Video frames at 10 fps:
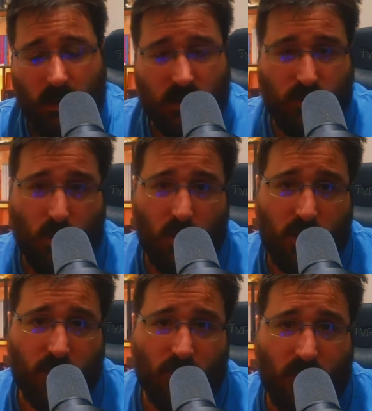Small
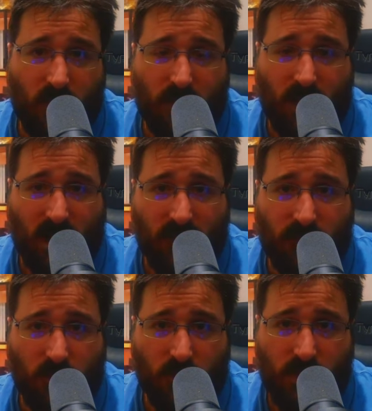streaming
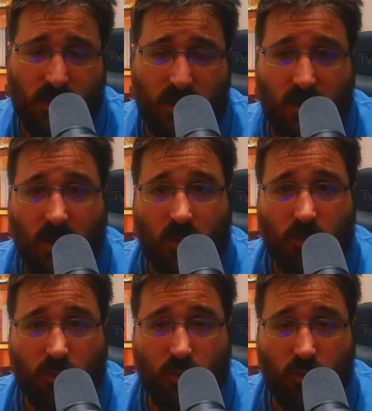platforms
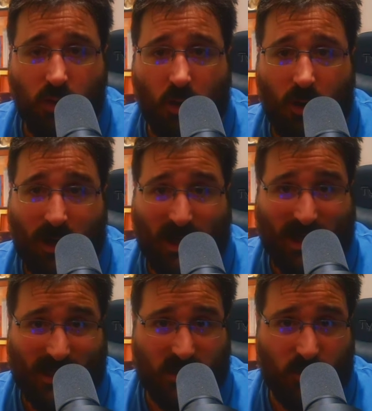do not
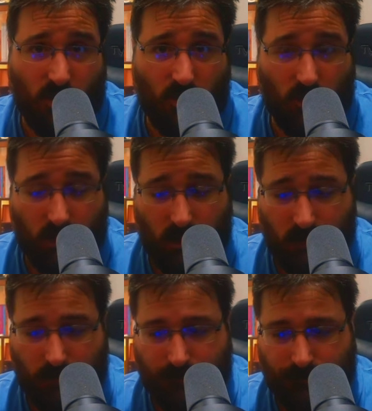last long.
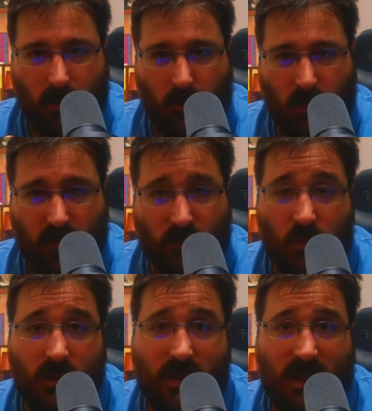We have
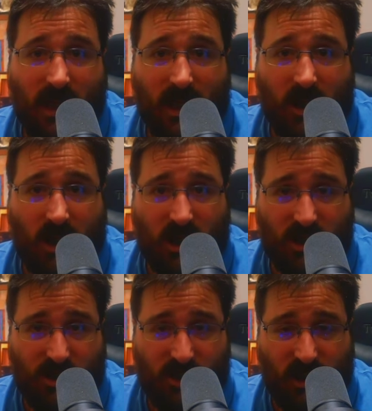all seen
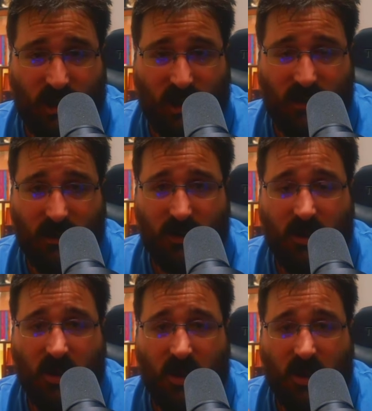last year
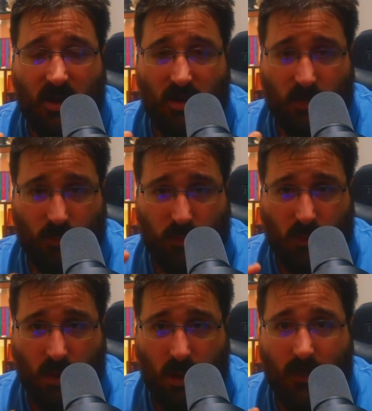
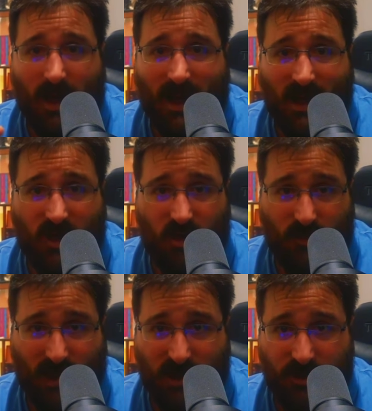Prime and
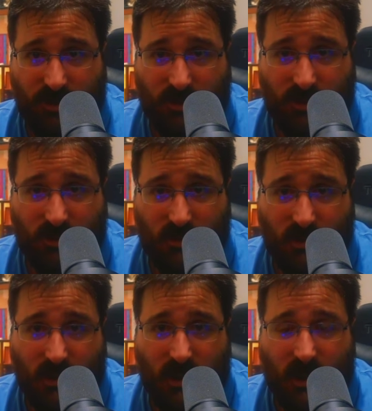Glimesh,
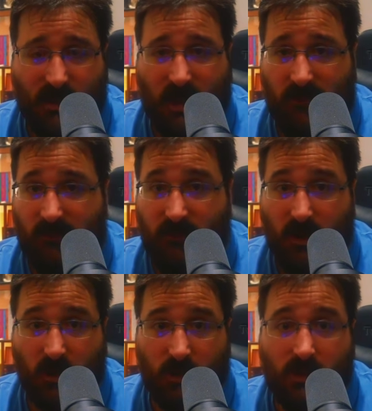they
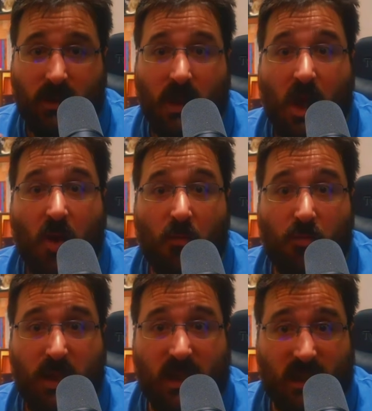failed
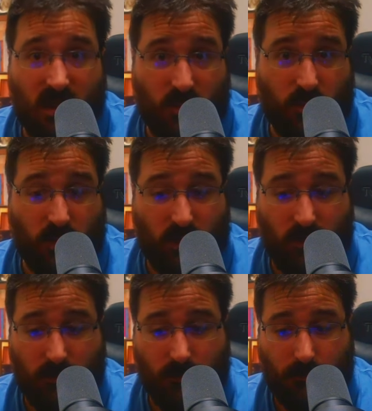miserably.